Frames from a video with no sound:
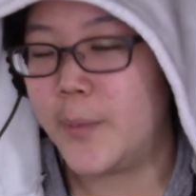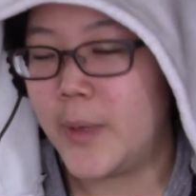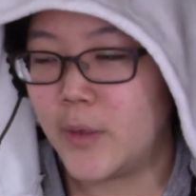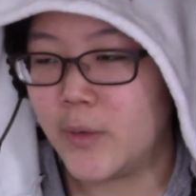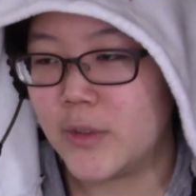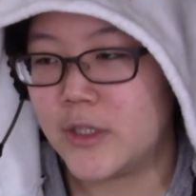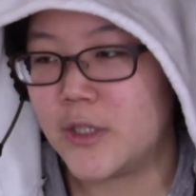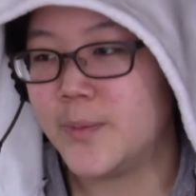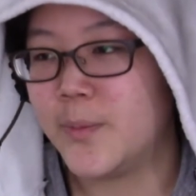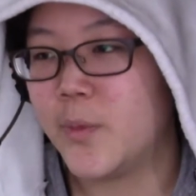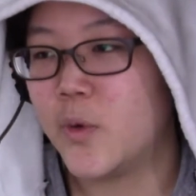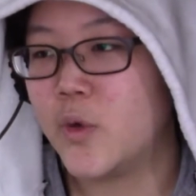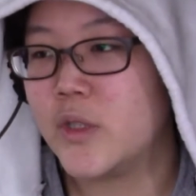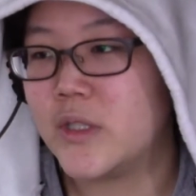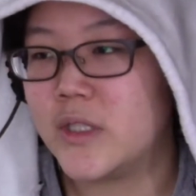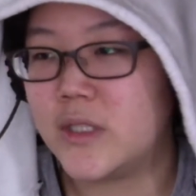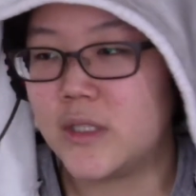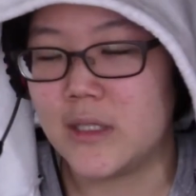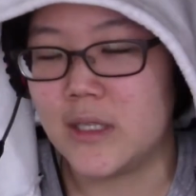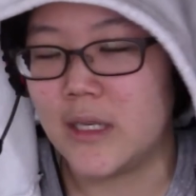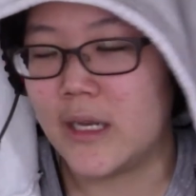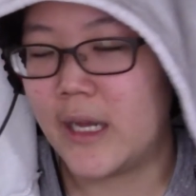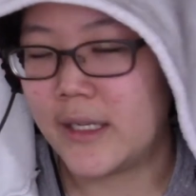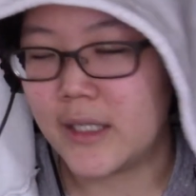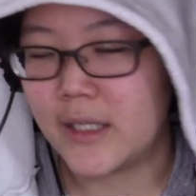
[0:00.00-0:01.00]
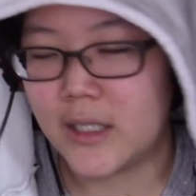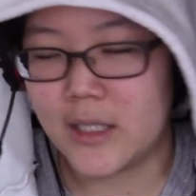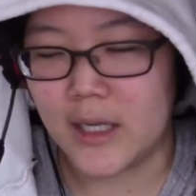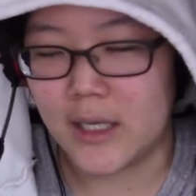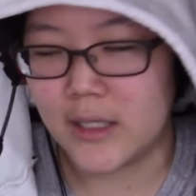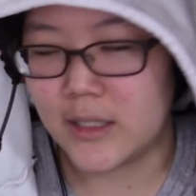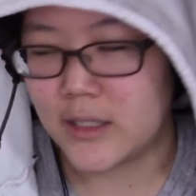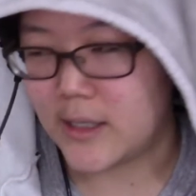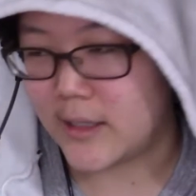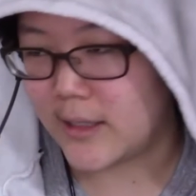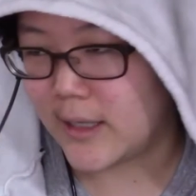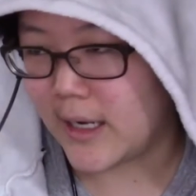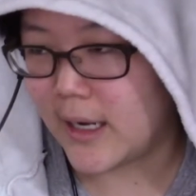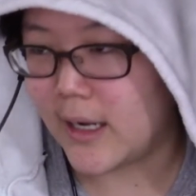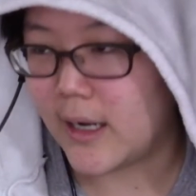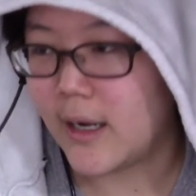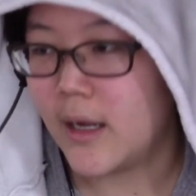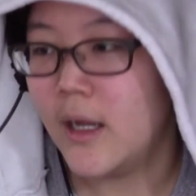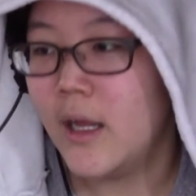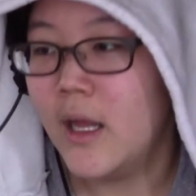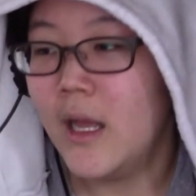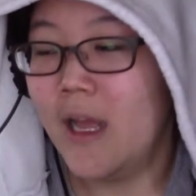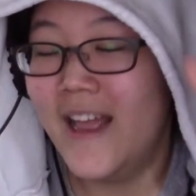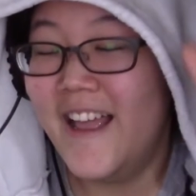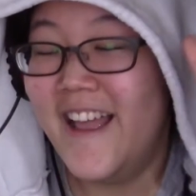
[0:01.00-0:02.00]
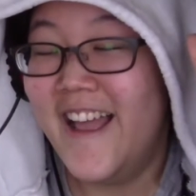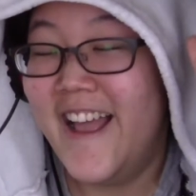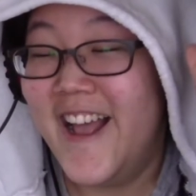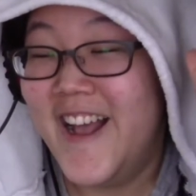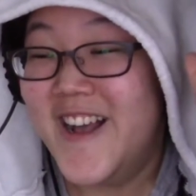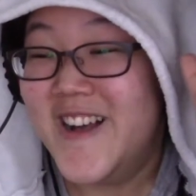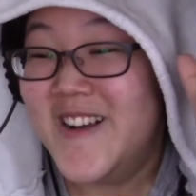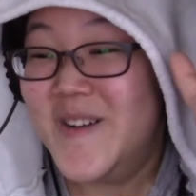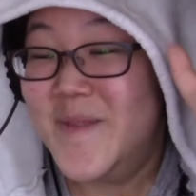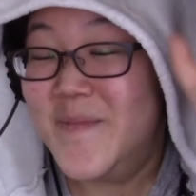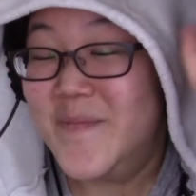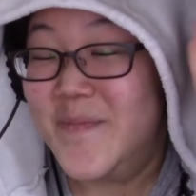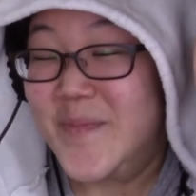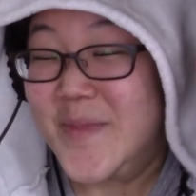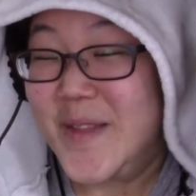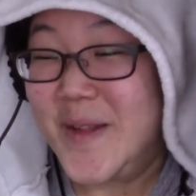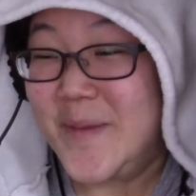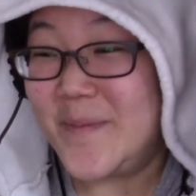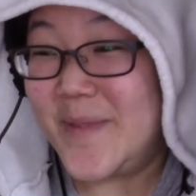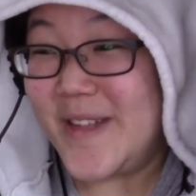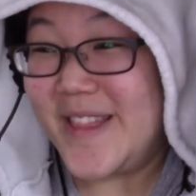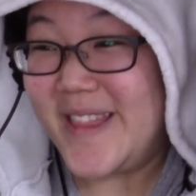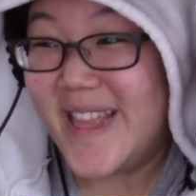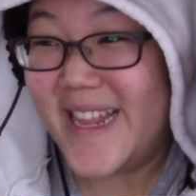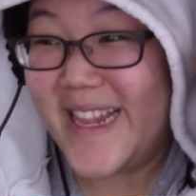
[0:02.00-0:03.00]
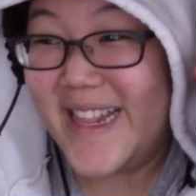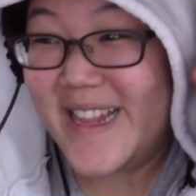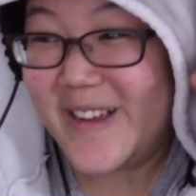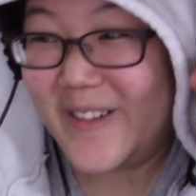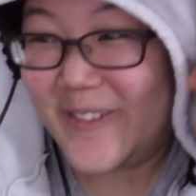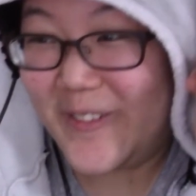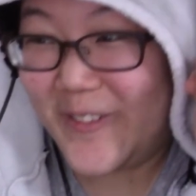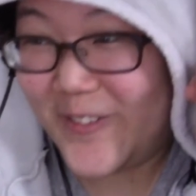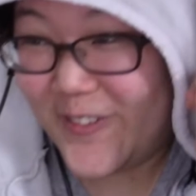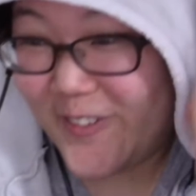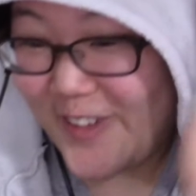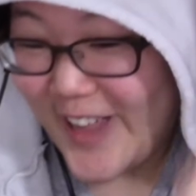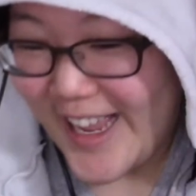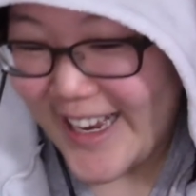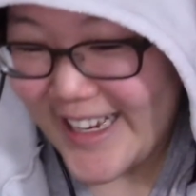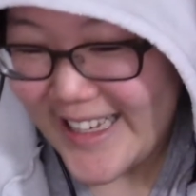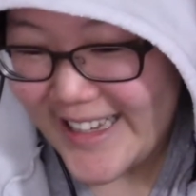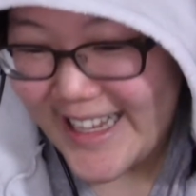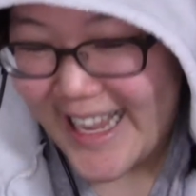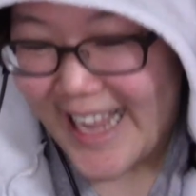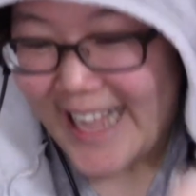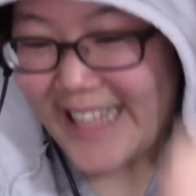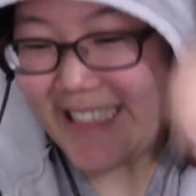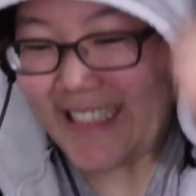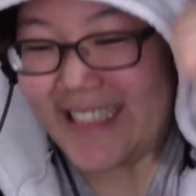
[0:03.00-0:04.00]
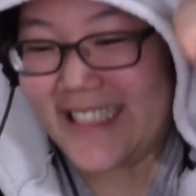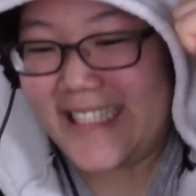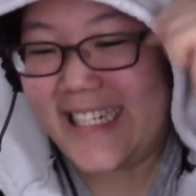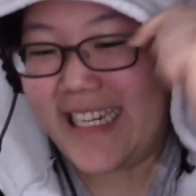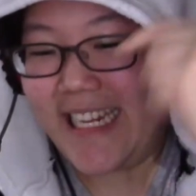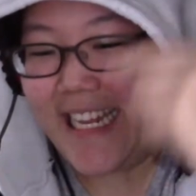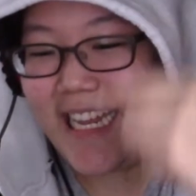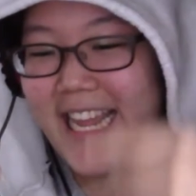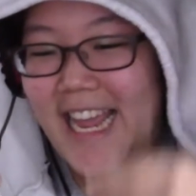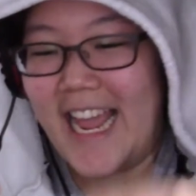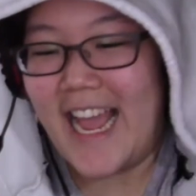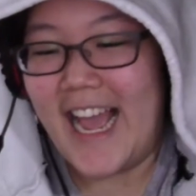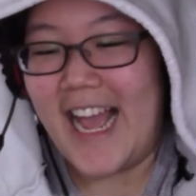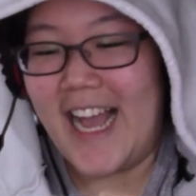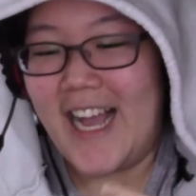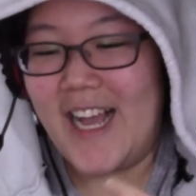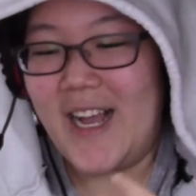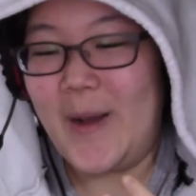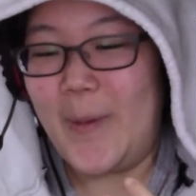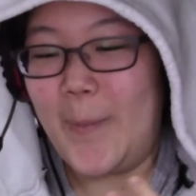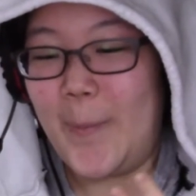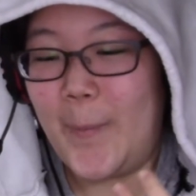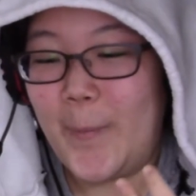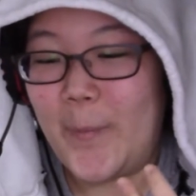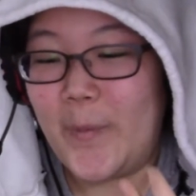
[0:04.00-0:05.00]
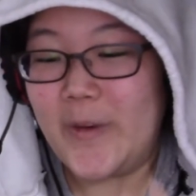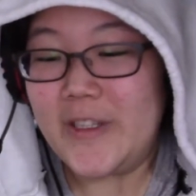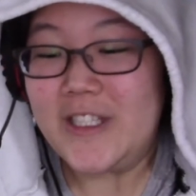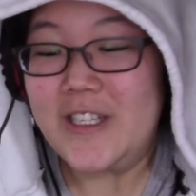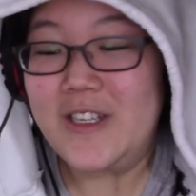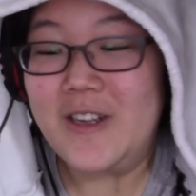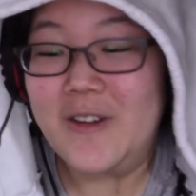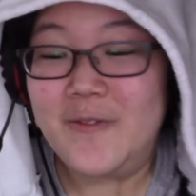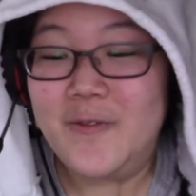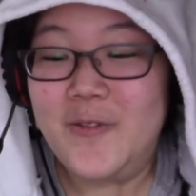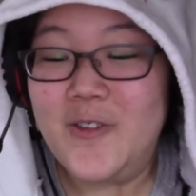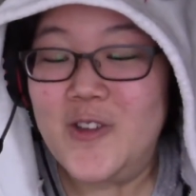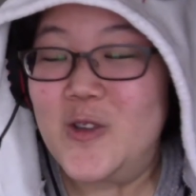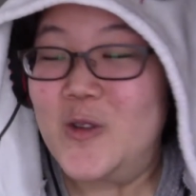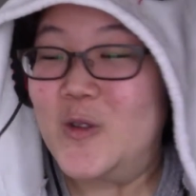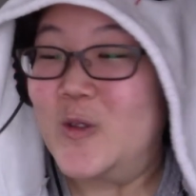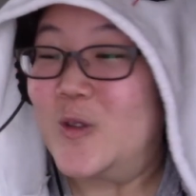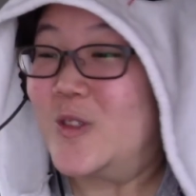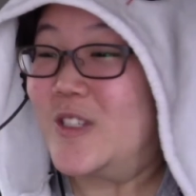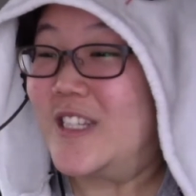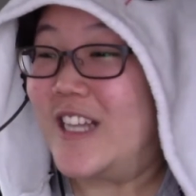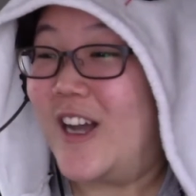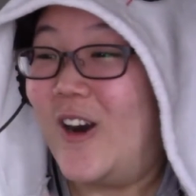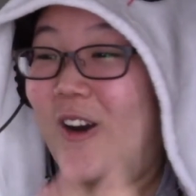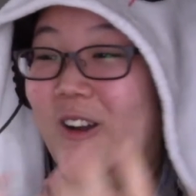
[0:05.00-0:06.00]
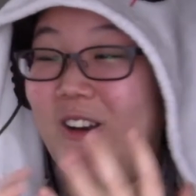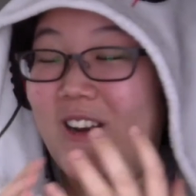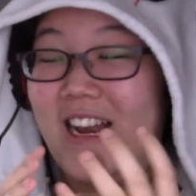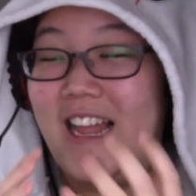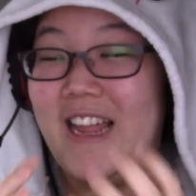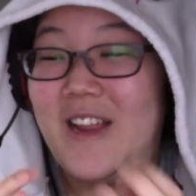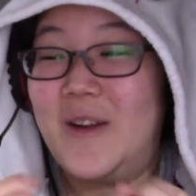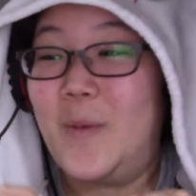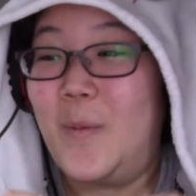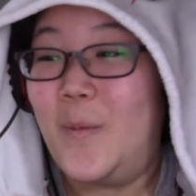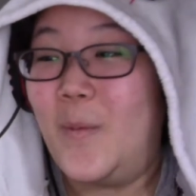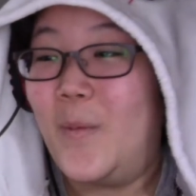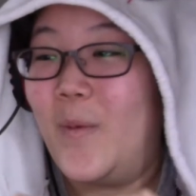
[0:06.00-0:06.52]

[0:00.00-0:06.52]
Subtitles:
with sports, la da da da. But then the fact that she was confused on like